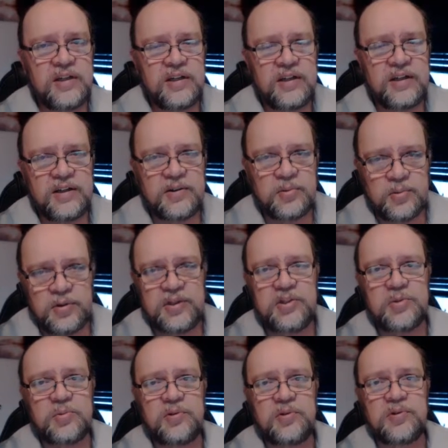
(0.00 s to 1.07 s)

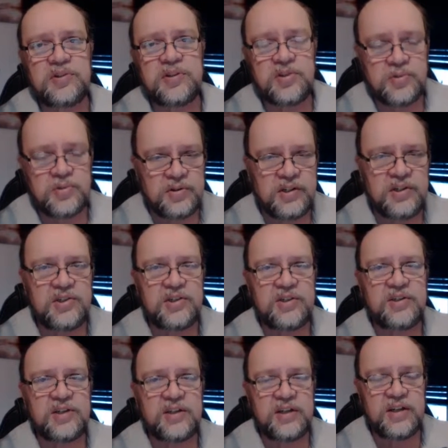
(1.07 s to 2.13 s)
rituals and
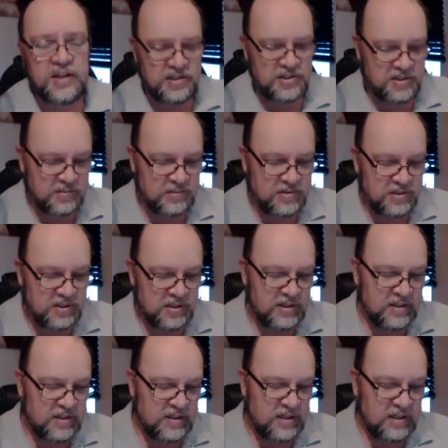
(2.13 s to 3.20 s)
traditions and customs.
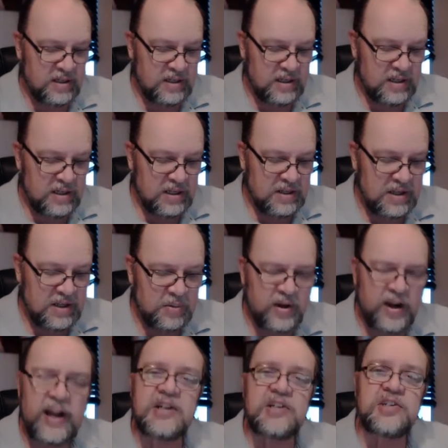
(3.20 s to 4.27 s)
They
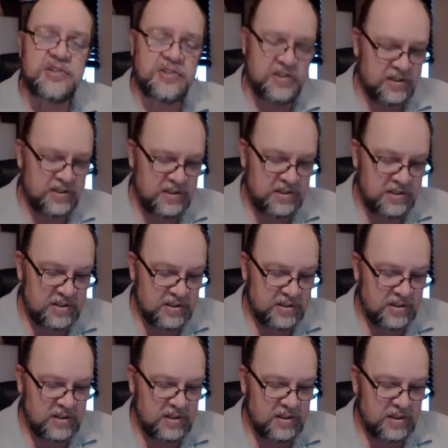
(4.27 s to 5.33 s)
were
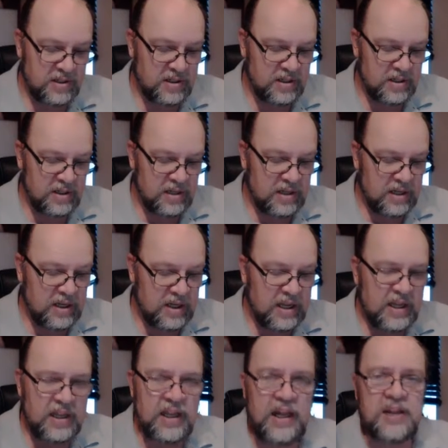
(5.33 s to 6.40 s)
exorcists,
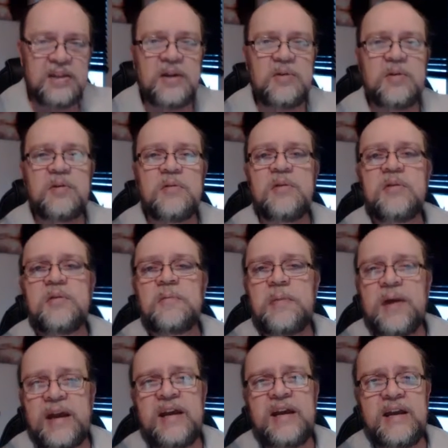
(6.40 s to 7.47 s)
and they were
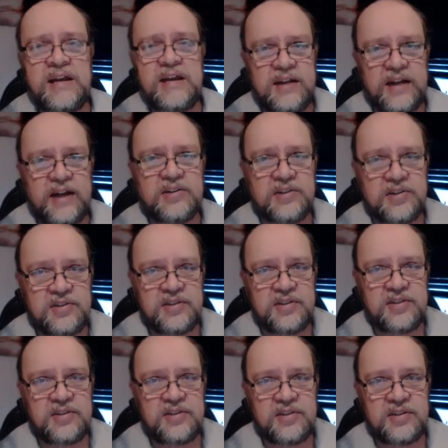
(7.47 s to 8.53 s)
paid
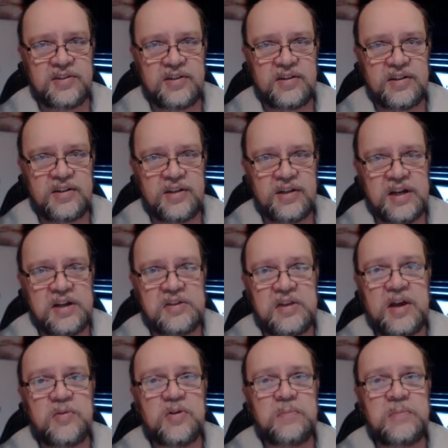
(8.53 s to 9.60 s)
exorcists.
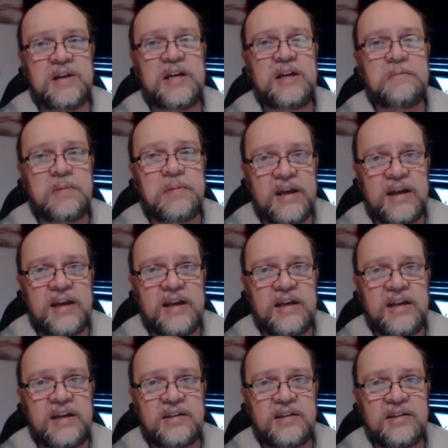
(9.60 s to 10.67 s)
They were being
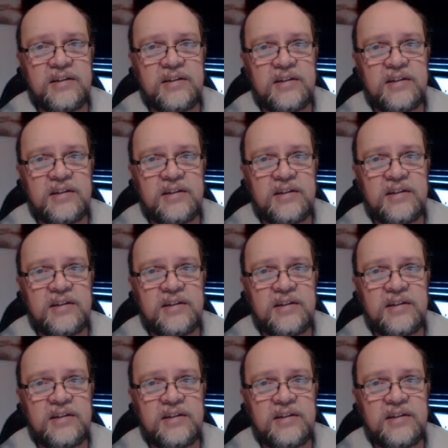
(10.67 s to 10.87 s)
paid